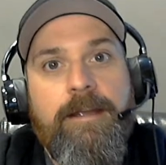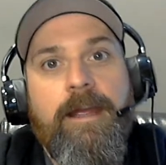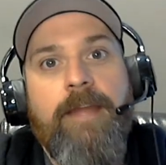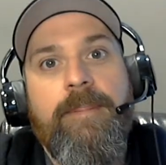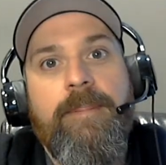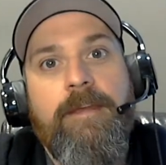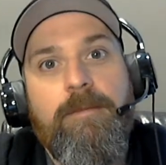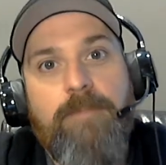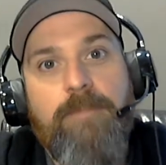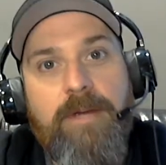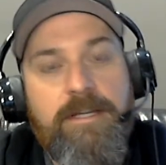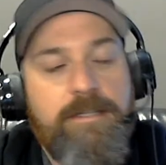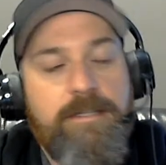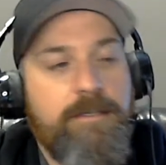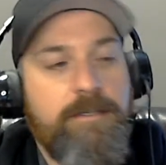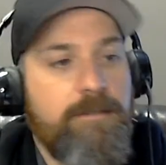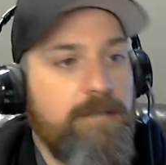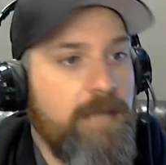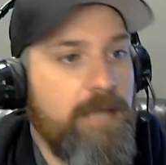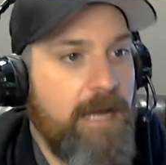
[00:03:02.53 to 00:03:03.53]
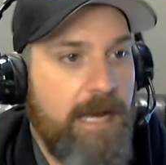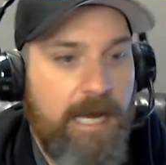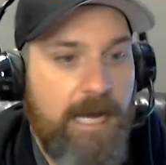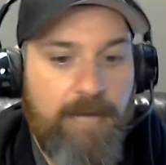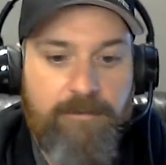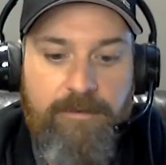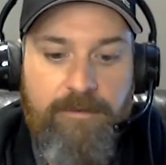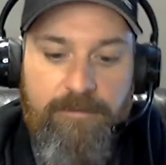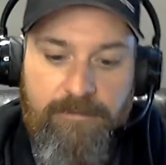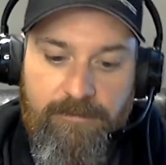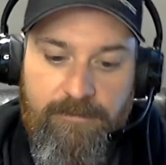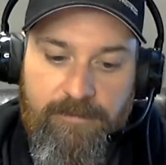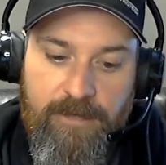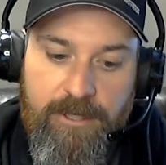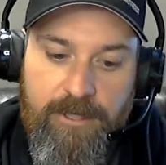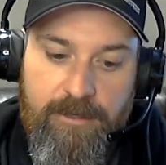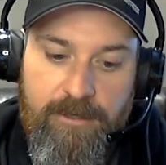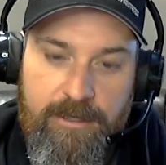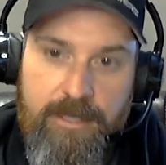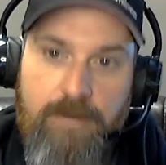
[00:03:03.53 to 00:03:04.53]
and they basically haven't
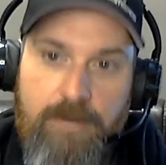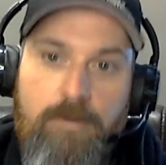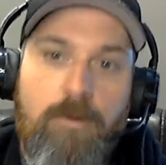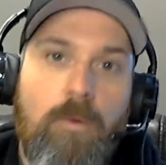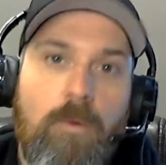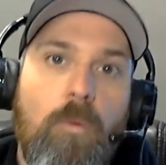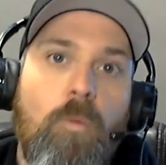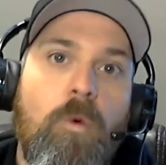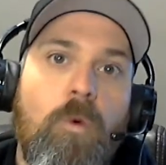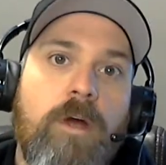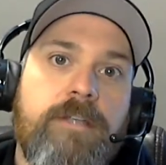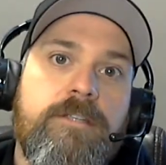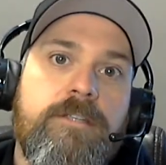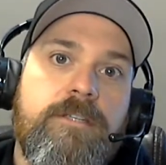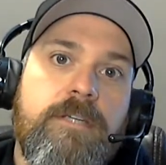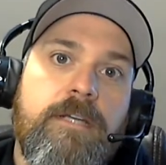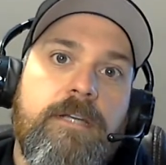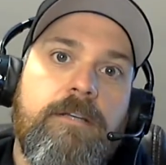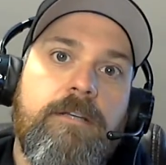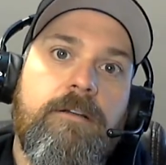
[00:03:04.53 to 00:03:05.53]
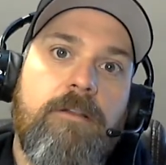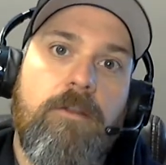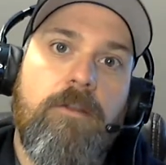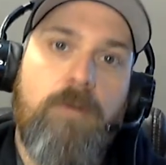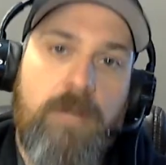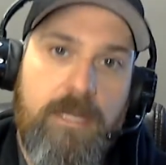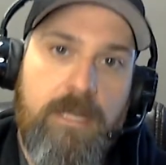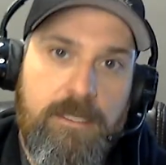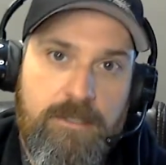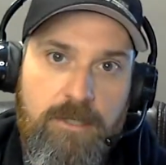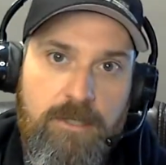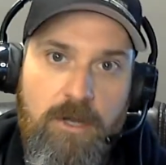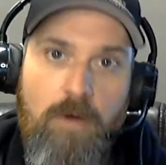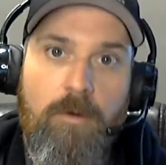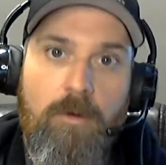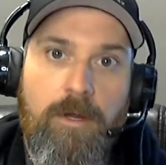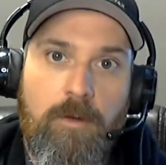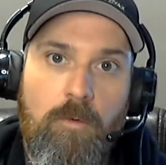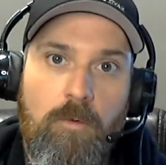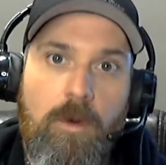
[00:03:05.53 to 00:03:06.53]
figured out what signal is
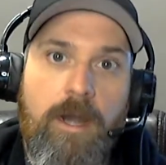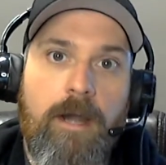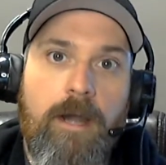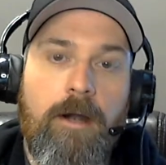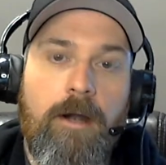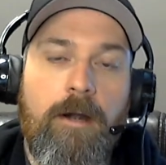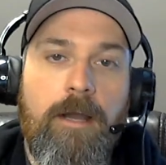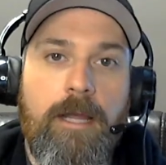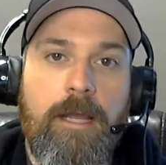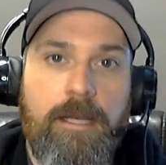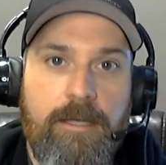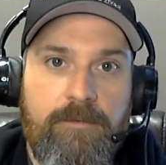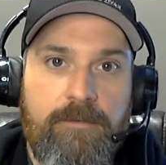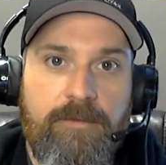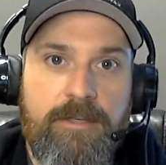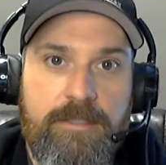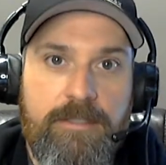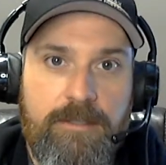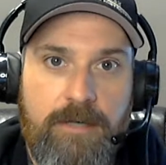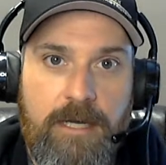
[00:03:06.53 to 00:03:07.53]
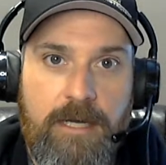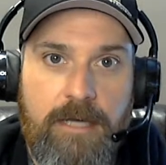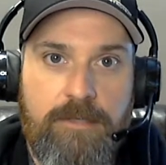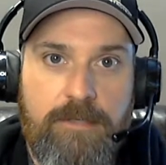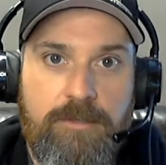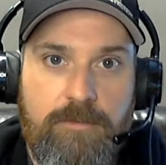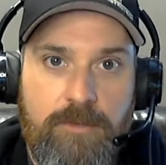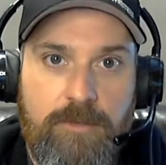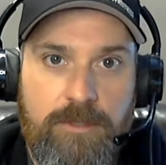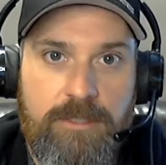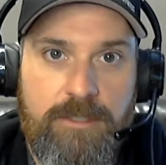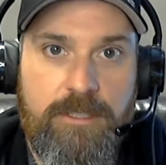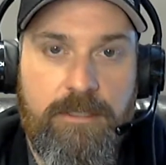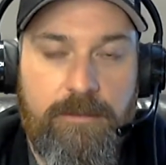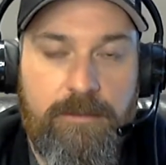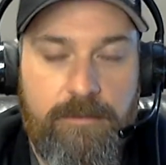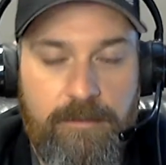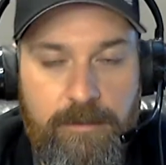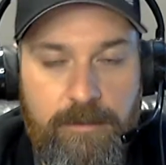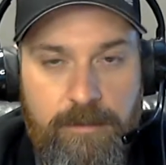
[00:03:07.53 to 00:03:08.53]
going where and if it's their actual
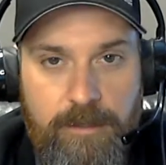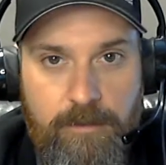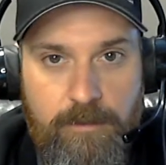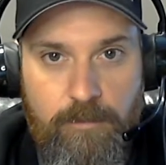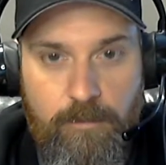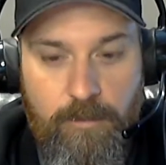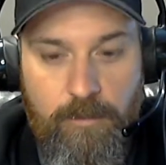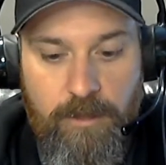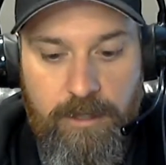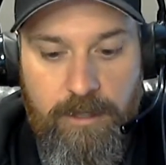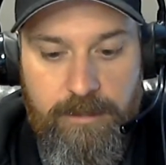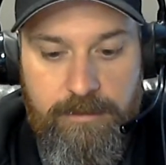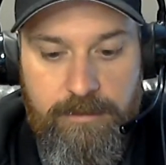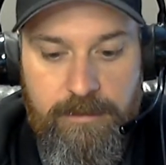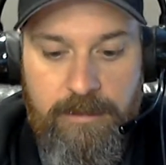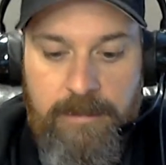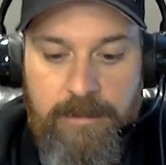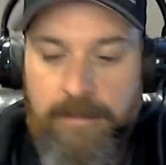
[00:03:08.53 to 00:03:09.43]
signal that they want.